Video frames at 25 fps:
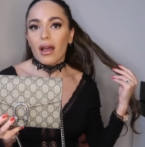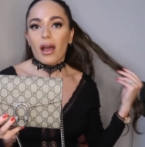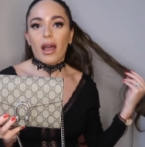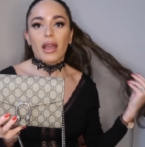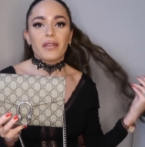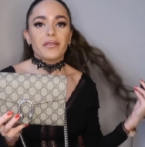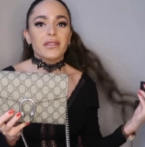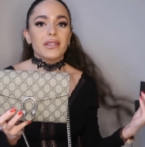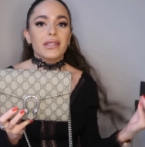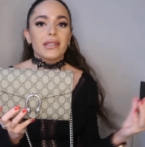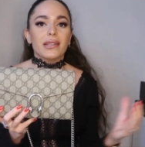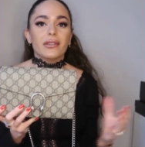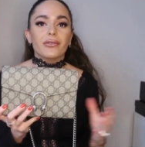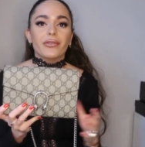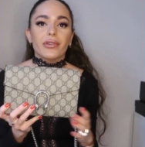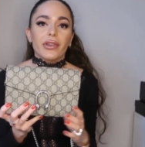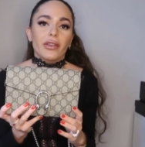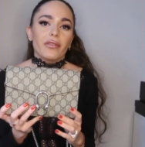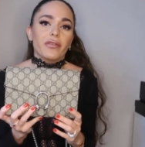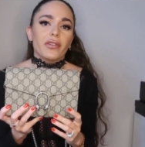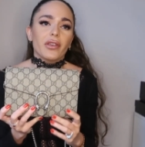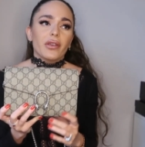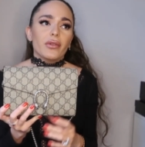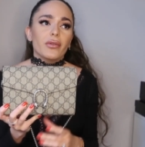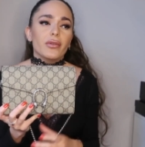I've seen
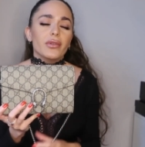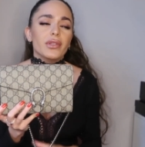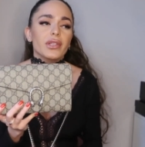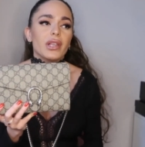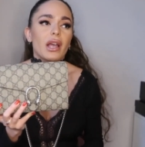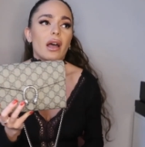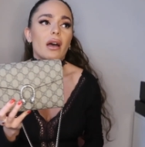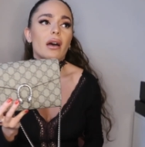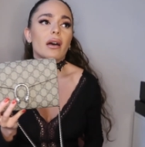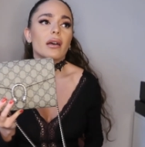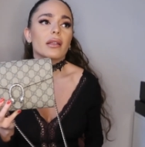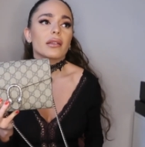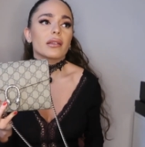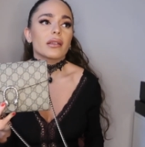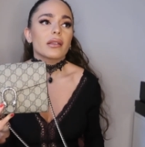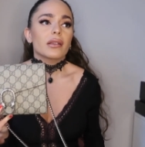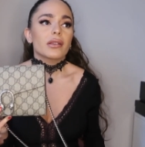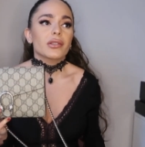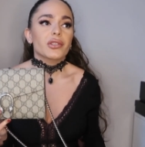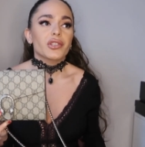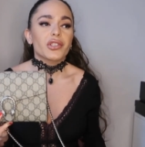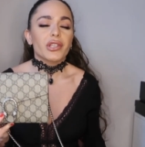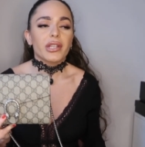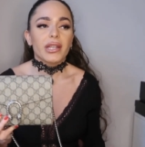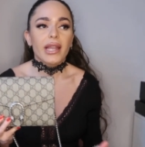reviews on
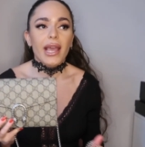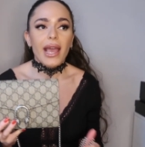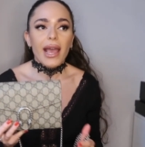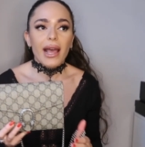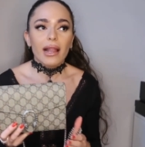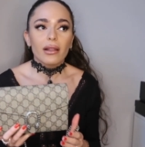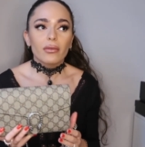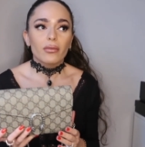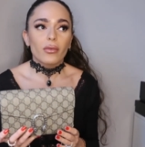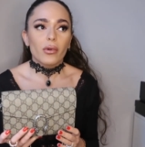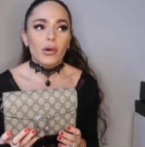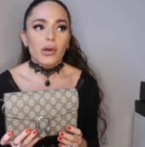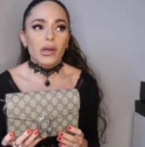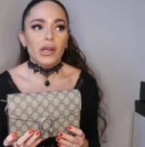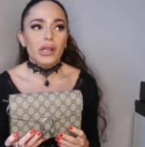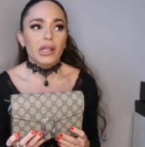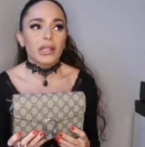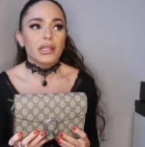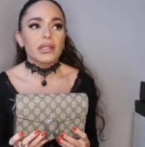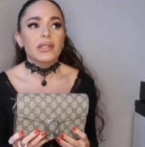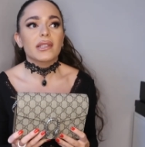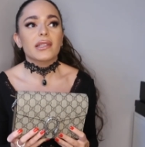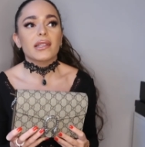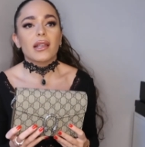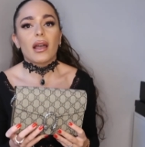Chanel
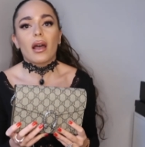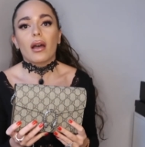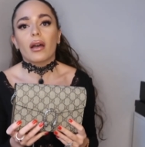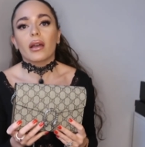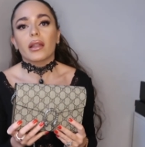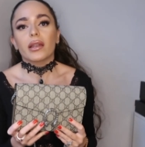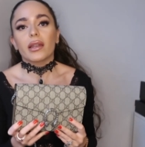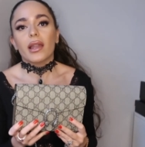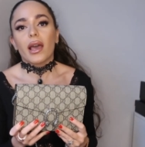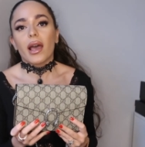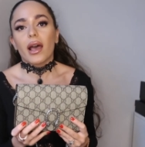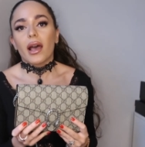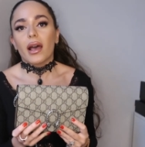ones, on